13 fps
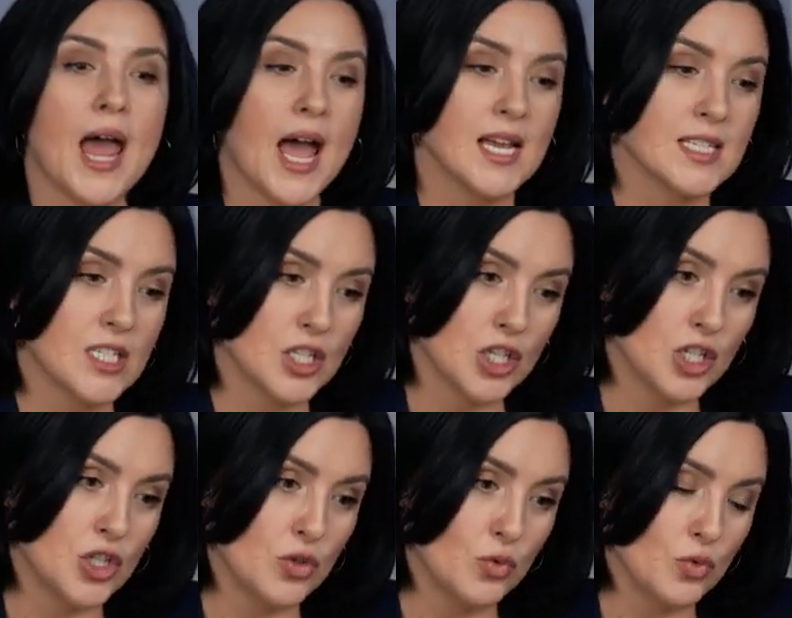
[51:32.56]
And
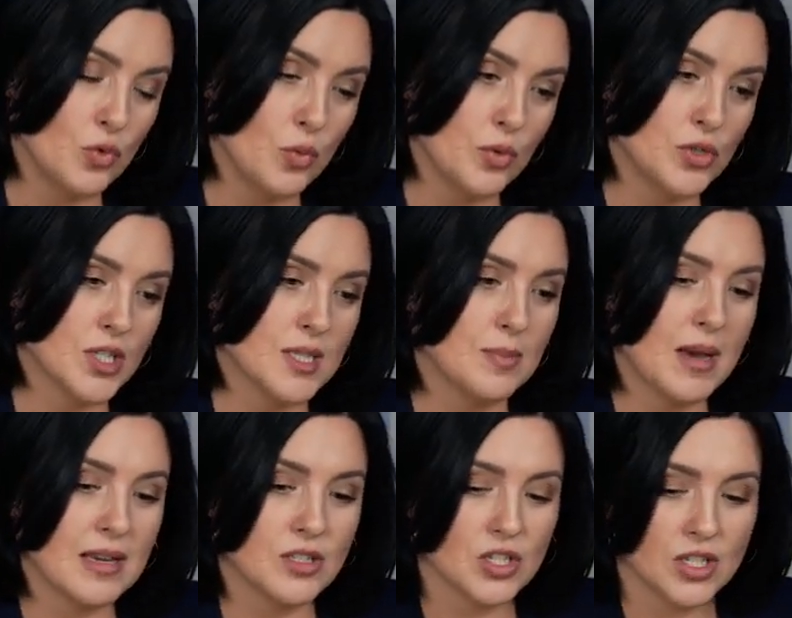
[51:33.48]
you just
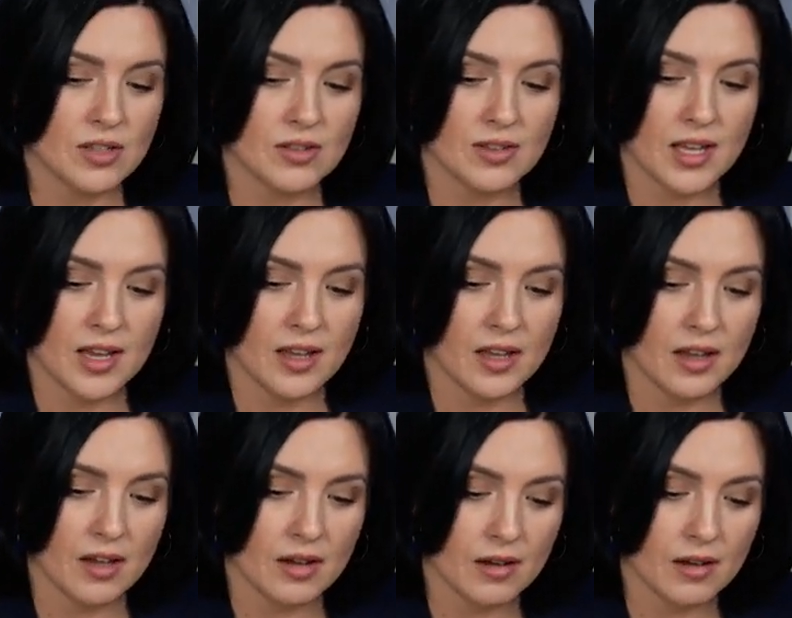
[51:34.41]
mentioned that